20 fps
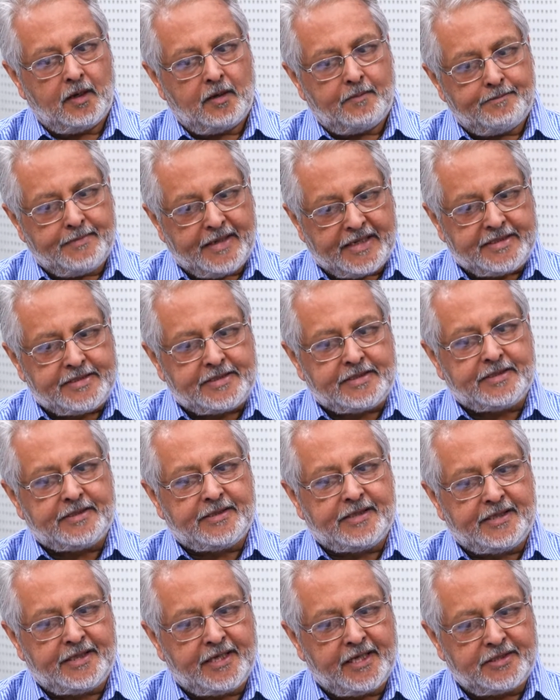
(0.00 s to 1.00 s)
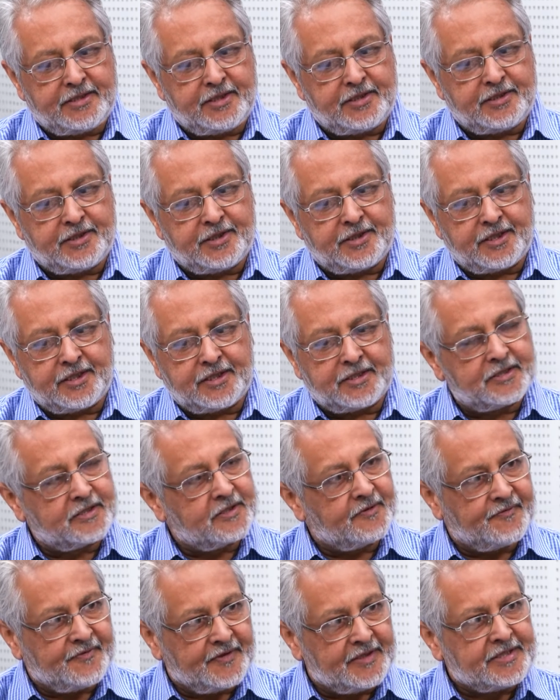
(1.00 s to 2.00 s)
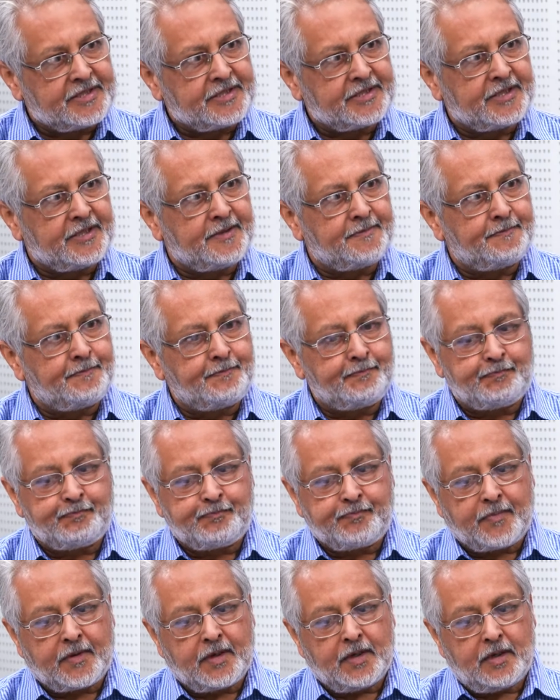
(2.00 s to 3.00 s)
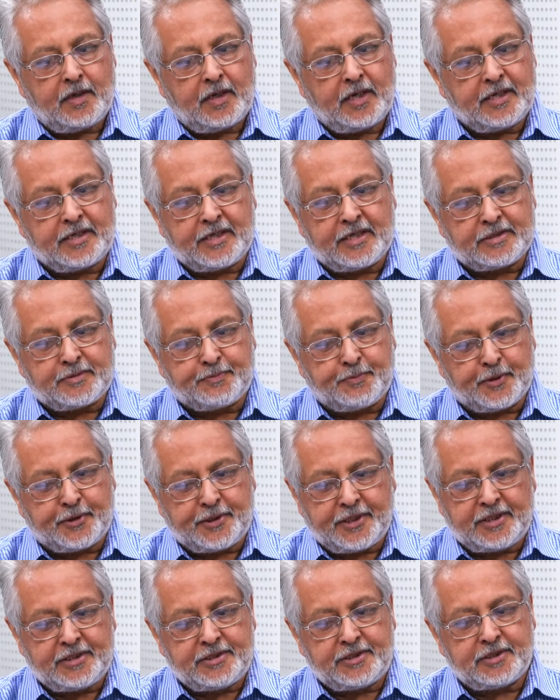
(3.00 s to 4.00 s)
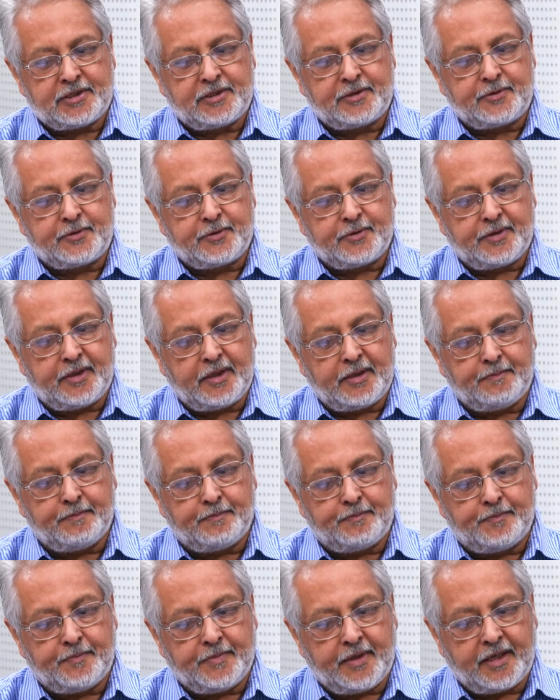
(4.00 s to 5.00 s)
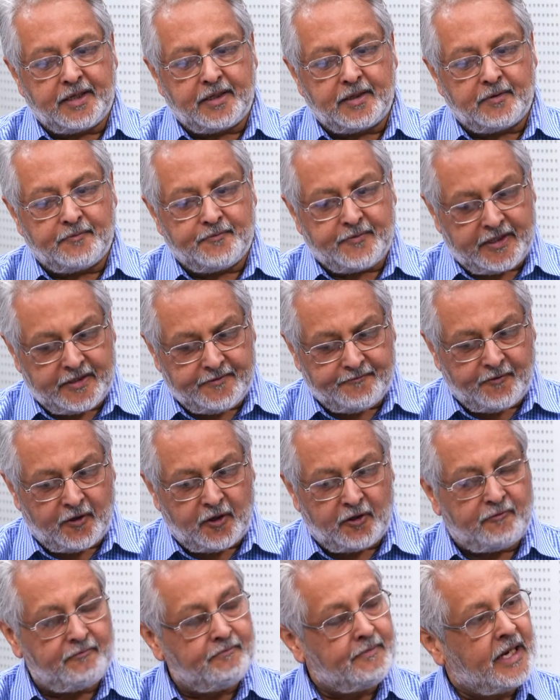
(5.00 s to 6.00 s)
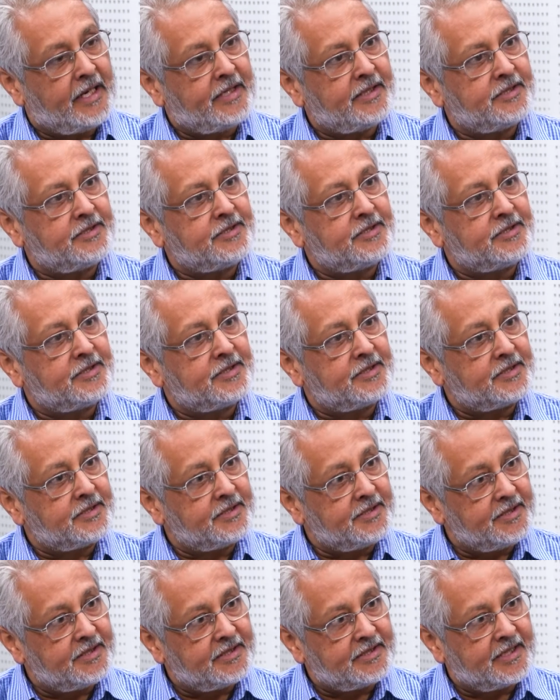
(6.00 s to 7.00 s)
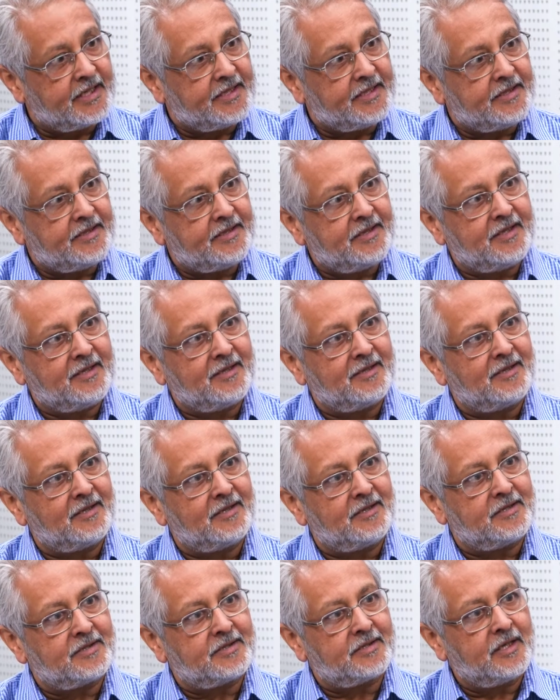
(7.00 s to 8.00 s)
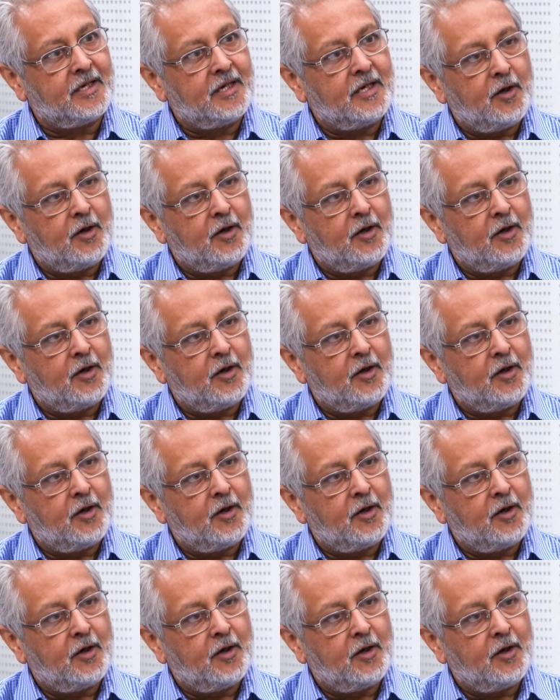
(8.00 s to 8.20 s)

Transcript: Medicine and engineering is the first step. It has potential to involve managers, design thinkers.